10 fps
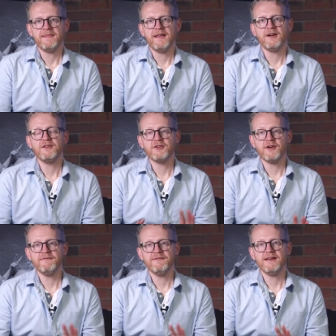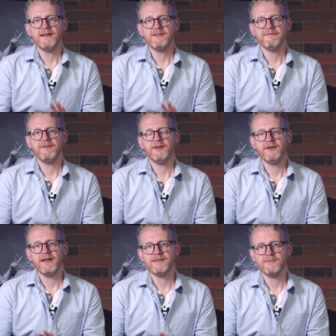Now, don't forget to follow
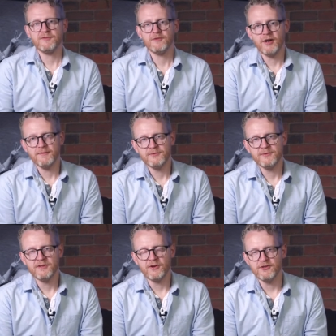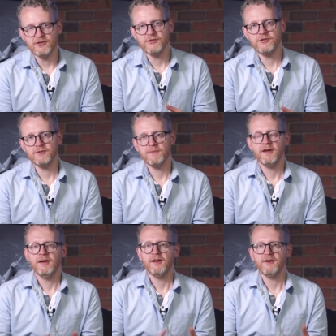and subscribe to us on YouTube,
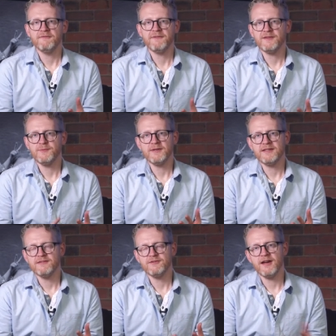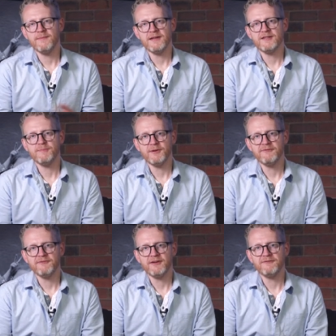on Facebook, Instagram, and
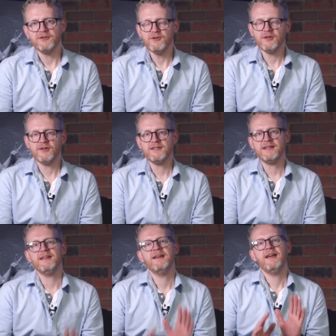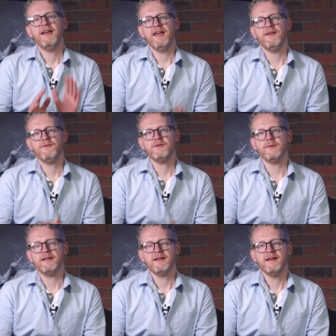Spotify for new content every
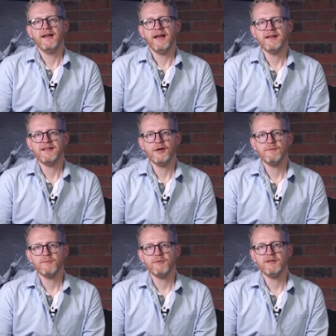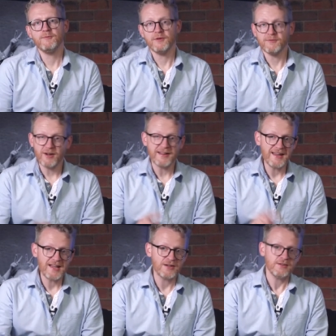week. And to help spread the word right
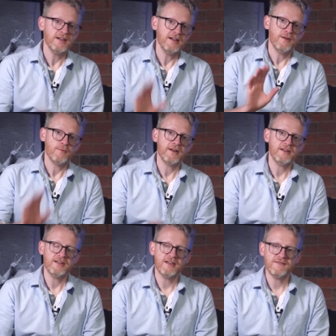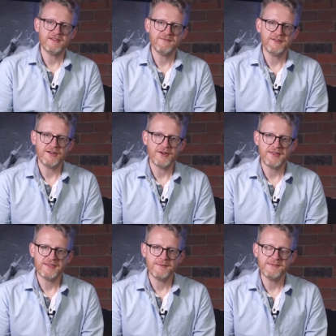now, why don't you give this video
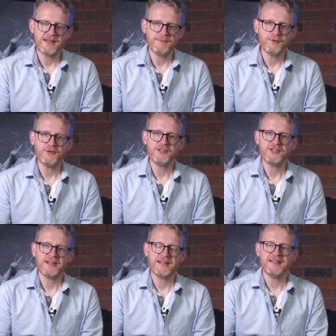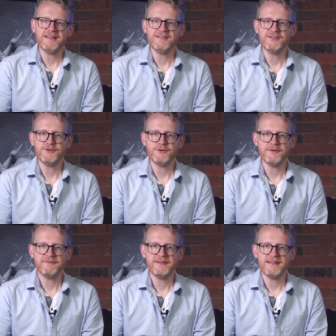a thumbs up or a share into
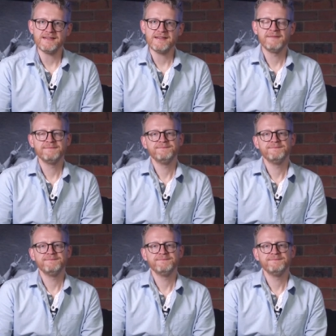your feeds?